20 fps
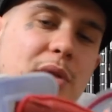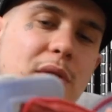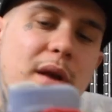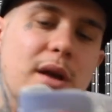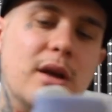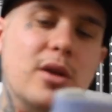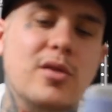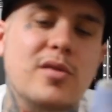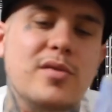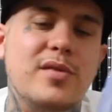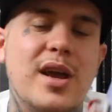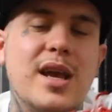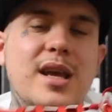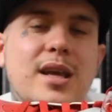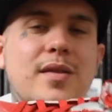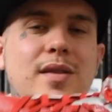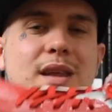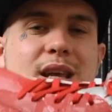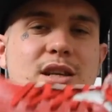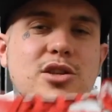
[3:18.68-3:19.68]
thinking of
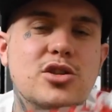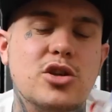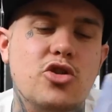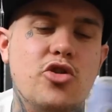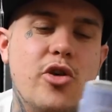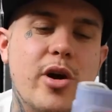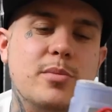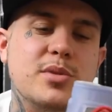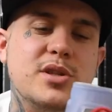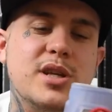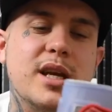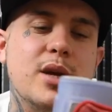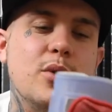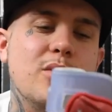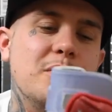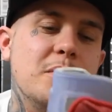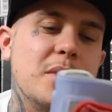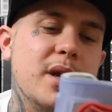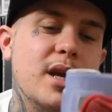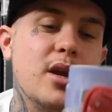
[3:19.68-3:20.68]
taking these to Crep City
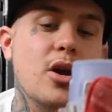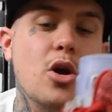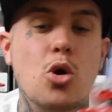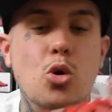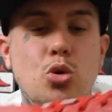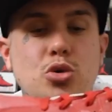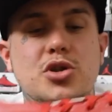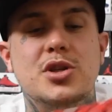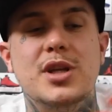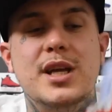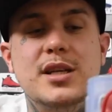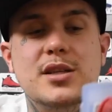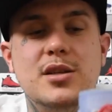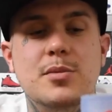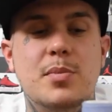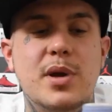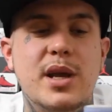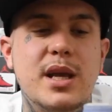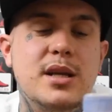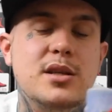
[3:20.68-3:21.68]
with me, or Sneaks
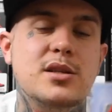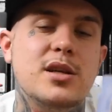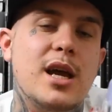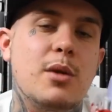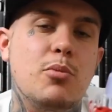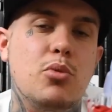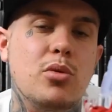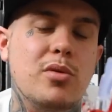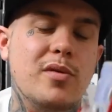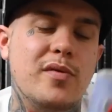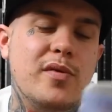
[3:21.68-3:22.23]
and Peaks, April the